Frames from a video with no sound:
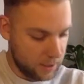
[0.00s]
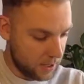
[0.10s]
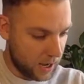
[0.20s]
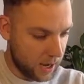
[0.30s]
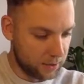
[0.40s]

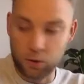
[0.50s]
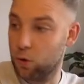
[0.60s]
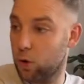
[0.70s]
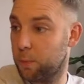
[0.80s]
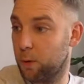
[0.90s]
and
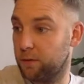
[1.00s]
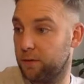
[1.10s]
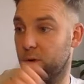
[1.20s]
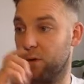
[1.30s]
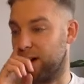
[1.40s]

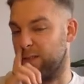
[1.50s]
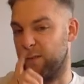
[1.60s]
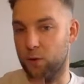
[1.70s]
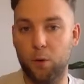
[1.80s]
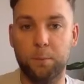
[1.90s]

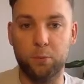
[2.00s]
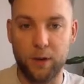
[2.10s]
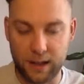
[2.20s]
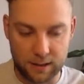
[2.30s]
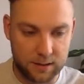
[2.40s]
0.454.
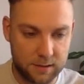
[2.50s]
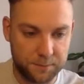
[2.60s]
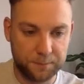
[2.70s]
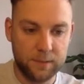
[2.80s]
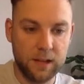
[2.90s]
Brilliant.
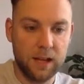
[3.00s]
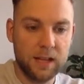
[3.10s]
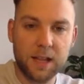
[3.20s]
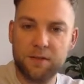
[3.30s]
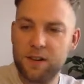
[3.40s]

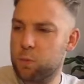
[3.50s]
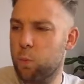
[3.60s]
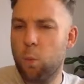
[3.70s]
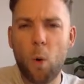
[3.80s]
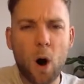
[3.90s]
Now there is
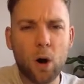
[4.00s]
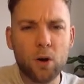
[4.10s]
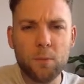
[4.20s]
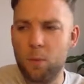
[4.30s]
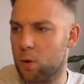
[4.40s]
one
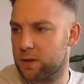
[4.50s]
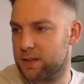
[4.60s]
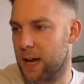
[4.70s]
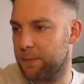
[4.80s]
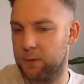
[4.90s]
more
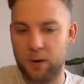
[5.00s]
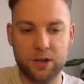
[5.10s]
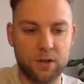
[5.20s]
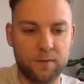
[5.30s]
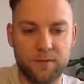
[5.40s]
type of
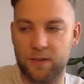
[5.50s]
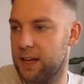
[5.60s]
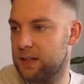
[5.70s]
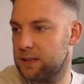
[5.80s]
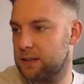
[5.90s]
question for
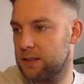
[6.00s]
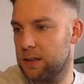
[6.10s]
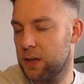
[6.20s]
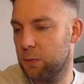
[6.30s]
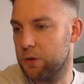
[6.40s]
this
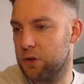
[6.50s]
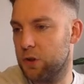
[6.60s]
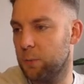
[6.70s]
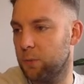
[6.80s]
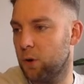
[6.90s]
which
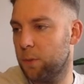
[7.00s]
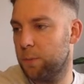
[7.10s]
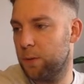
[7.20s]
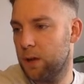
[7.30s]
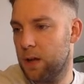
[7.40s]
comes up,
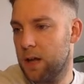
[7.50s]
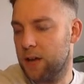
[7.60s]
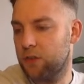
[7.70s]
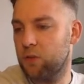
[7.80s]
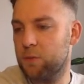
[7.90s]
and
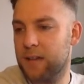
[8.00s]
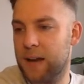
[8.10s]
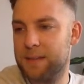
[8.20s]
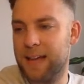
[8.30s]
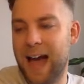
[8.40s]
sometimes
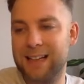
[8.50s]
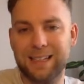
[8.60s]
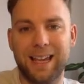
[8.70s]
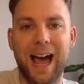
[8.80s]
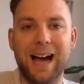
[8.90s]
they ask
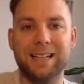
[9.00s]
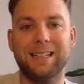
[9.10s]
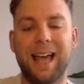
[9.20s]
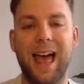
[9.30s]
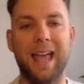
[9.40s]
it as
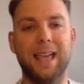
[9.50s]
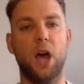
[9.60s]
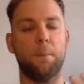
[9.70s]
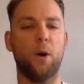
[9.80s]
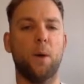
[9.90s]
a
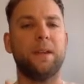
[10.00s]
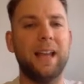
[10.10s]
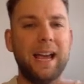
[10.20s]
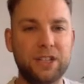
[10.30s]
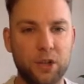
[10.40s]

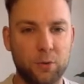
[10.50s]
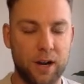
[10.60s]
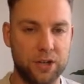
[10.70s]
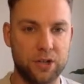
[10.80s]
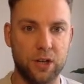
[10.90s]
population
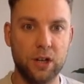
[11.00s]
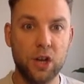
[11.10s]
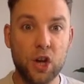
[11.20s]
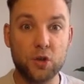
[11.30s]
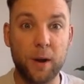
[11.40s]
question,
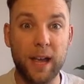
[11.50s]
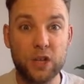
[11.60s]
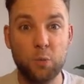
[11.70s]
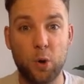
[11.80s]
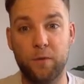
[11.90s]
so it is
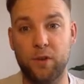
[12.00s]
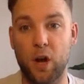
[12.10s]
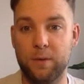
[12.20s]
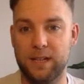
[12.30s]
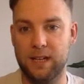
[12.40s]
worth
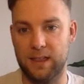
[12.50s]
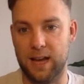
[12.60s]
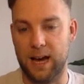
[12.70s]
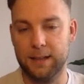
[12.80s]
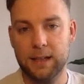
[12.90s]
noting
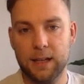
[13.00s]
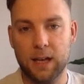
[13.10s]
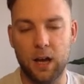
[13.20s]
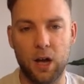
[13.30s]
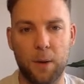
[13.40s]
that.
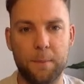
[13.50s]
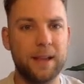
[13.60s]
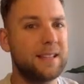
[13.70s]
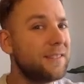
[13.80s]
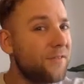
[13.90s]
It's
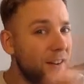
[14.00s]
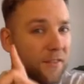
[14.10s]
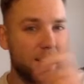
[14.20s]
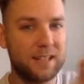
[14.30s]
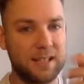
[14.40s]
very,
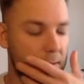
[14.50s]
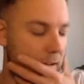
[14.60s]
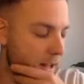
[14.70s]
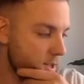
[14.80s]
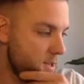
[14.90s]
very
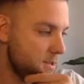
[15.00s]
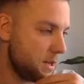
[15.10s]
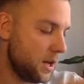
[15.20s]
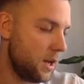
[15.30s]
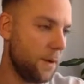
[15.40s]
similar.
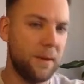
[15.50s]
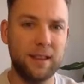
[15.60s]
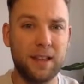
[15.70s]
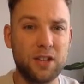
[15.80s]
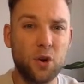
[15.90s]

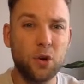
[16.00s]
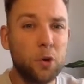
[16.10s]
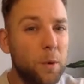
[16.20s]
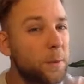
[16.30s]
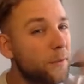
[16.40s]
It's only come
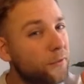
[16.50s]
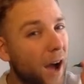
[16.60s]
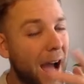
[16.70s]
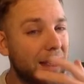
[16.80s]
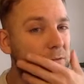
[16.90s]
up a
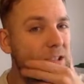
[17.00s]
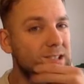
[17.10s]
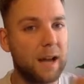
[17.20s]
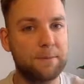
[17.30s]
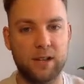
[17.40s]
handful of
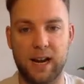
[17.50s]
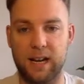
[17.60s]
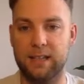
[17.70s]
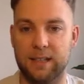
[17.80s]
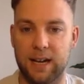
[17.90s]
times on
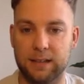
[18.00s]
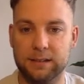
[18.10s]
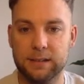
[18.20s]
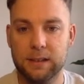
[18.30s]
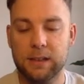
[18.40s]
Edexcel,
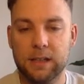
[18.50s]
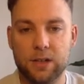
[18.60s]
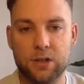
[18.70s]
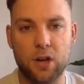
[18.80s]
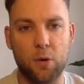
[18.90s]

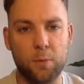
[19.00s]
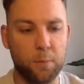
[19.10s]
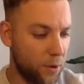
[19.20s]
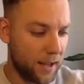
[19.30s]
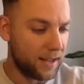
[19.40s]

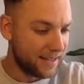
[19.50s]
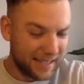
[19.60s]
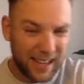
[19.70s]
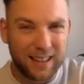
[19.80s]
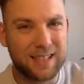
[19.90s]
but it's
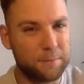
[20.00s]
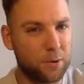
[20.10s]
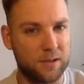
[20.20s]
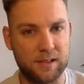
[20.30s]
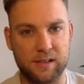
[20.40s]
exactly the same
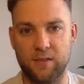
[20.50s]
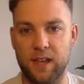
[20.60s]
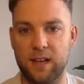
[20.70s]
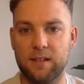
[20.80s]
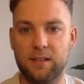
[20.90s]
process as
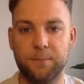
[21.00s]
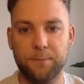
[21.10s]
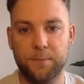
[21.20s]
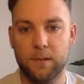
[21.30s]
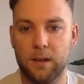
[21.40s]
this.
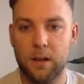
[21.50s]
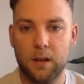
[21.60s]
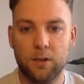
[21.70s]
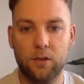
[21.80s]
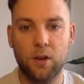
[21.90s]

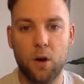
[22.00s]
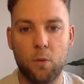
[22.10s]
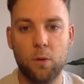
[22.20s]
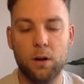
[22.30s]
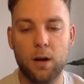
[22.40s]

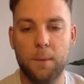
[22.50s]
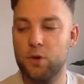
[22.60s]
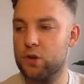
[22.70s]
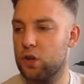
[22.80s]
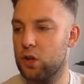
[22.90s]
So I'm
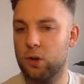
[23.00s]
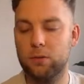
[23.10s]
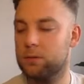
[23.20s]
just going to